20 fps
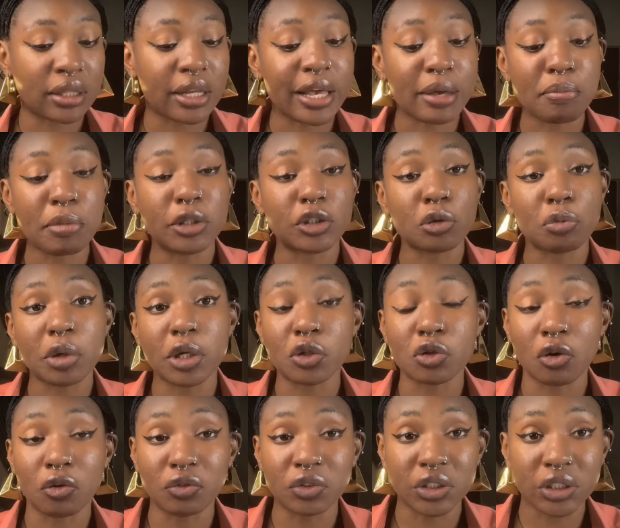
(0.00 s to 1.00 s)
and take
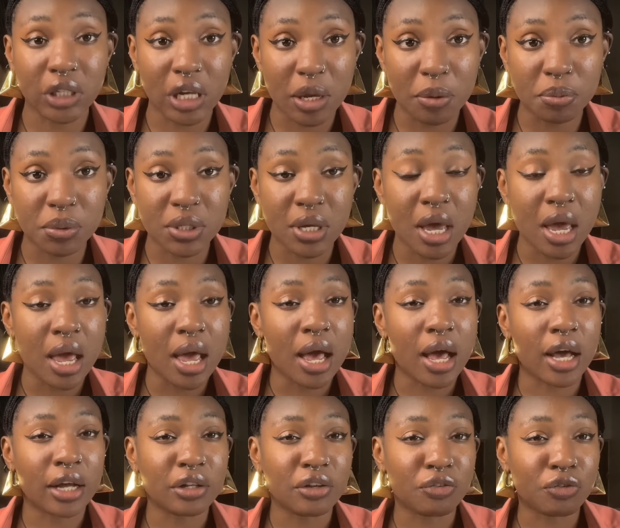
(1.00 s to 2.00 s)
measurement of shapes.
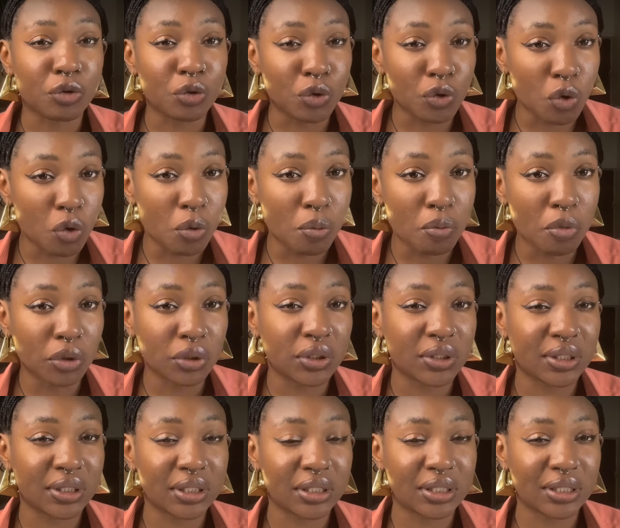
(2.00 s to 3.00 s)
And if you know,
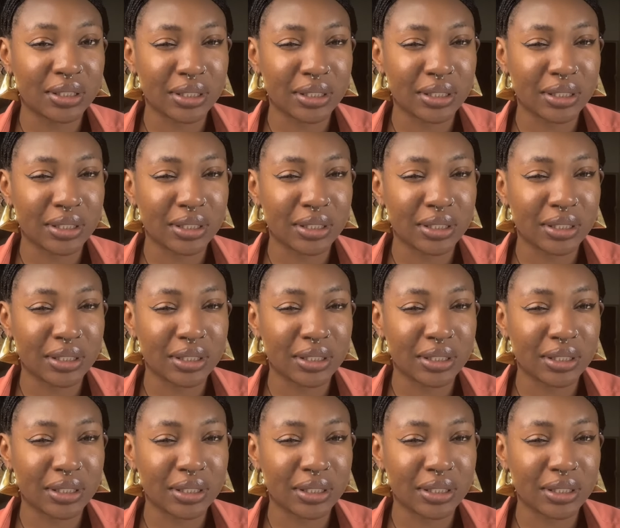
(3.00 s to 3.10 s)
most